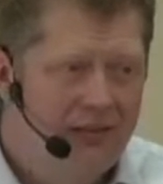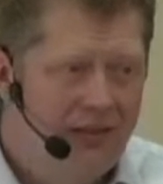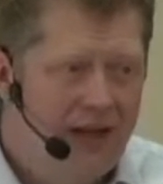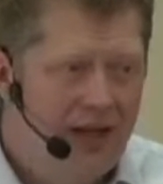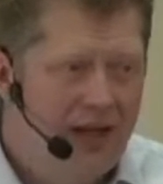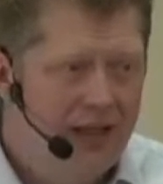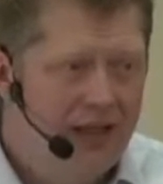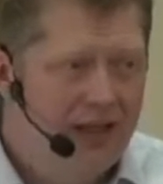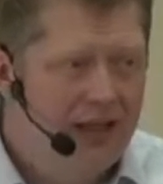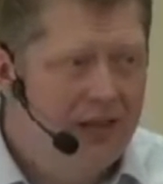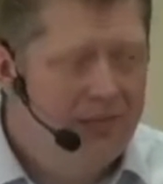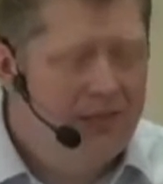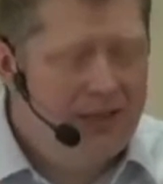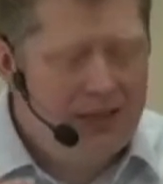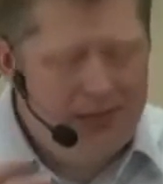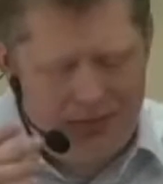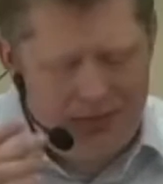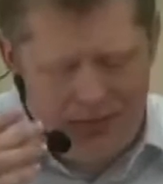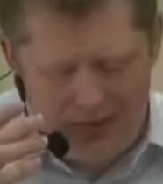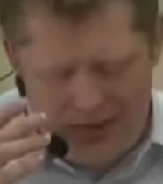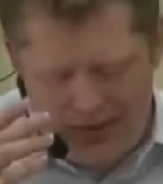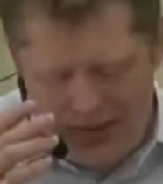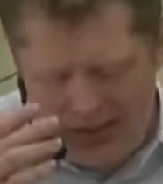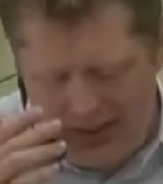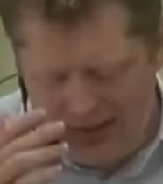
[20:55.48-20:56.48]
Father.
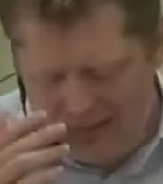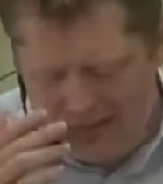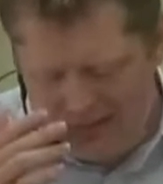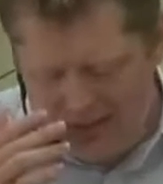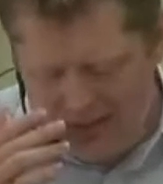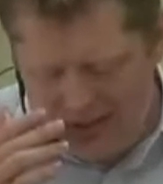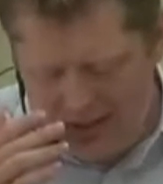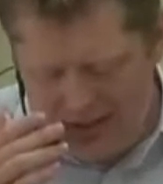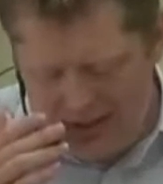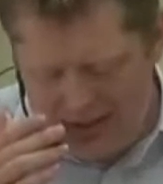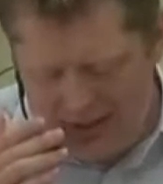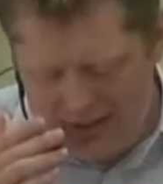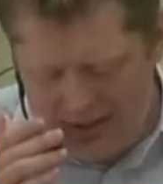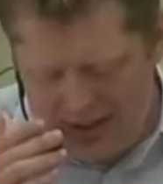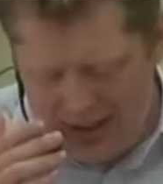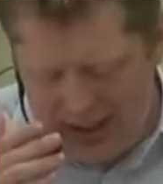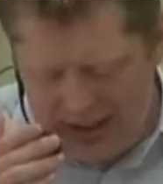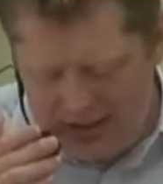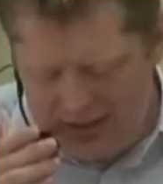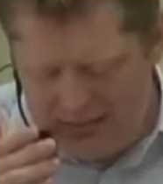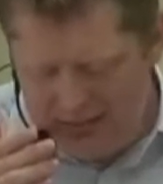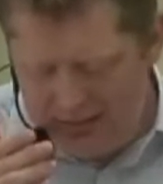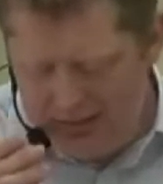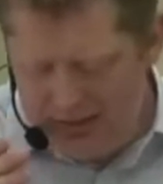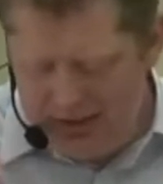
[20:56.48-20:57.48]
People can have
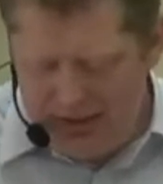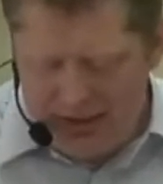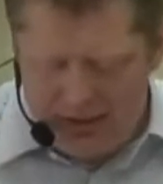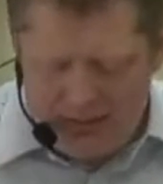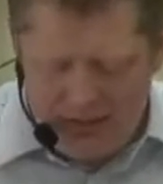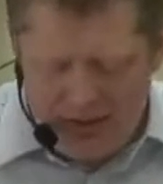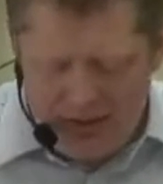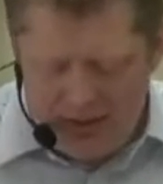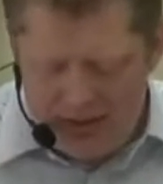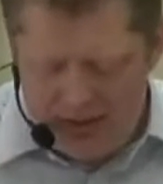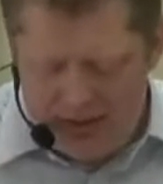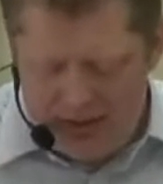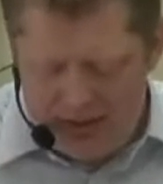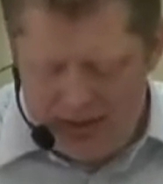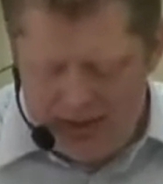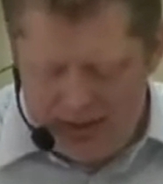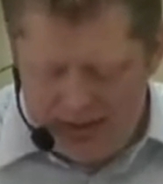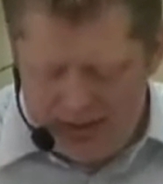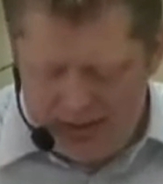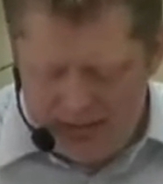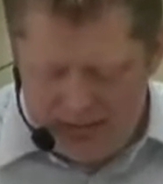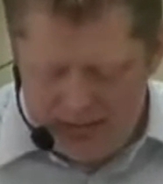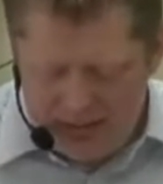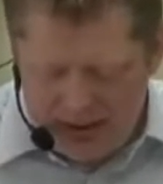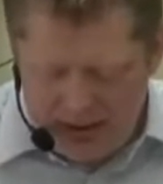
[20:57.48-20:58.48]
terrible
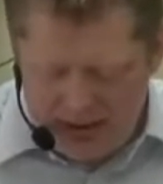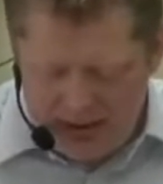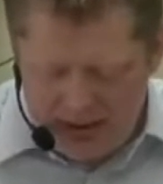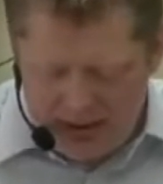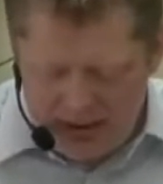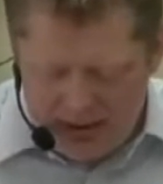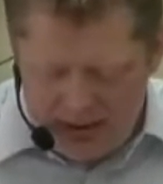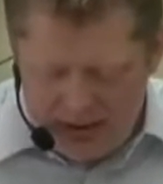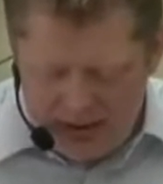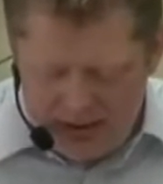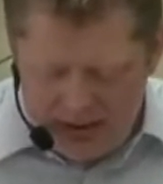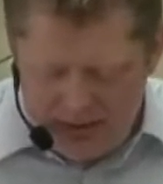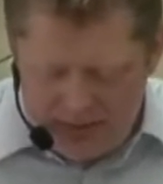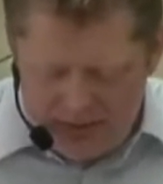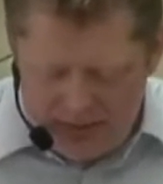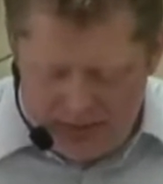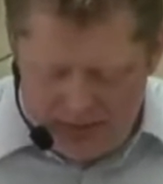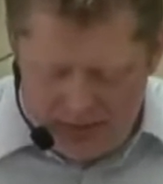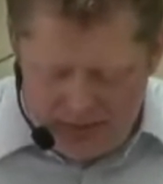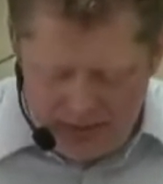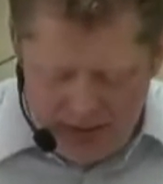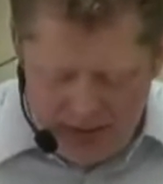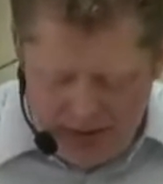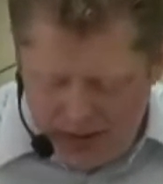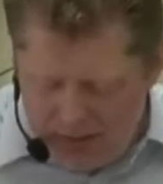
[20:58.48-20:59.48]
experiences
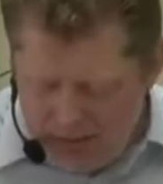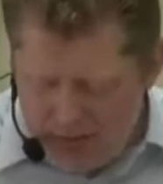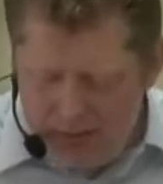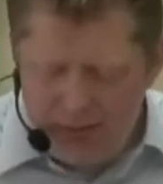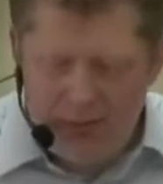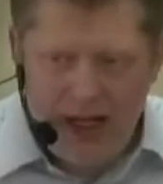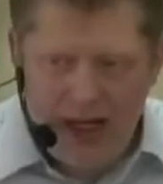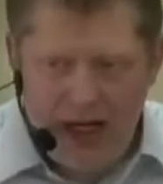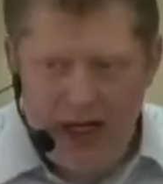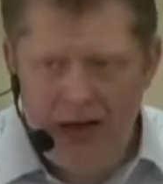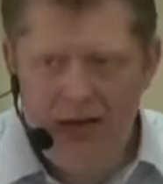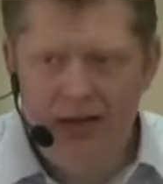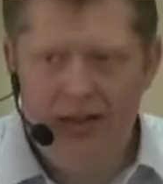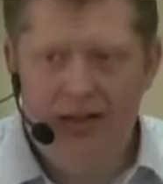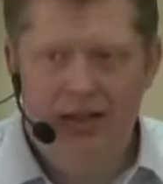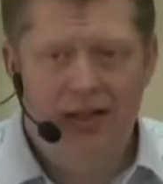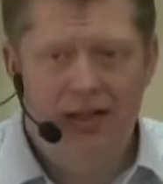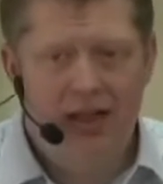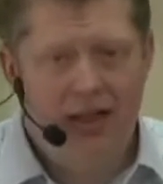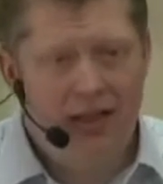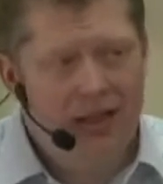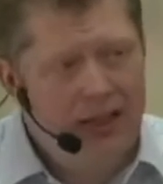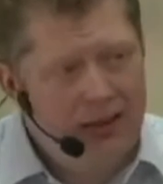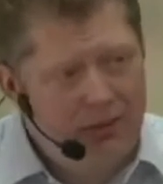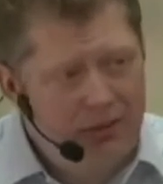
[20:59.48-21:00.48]
of human parents,
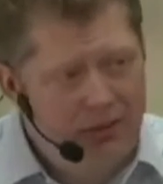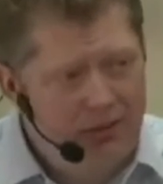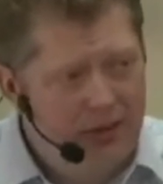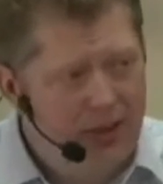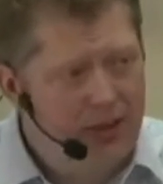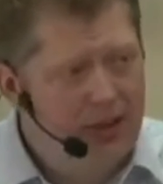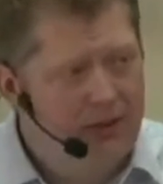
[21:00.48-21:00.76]
can't they? We've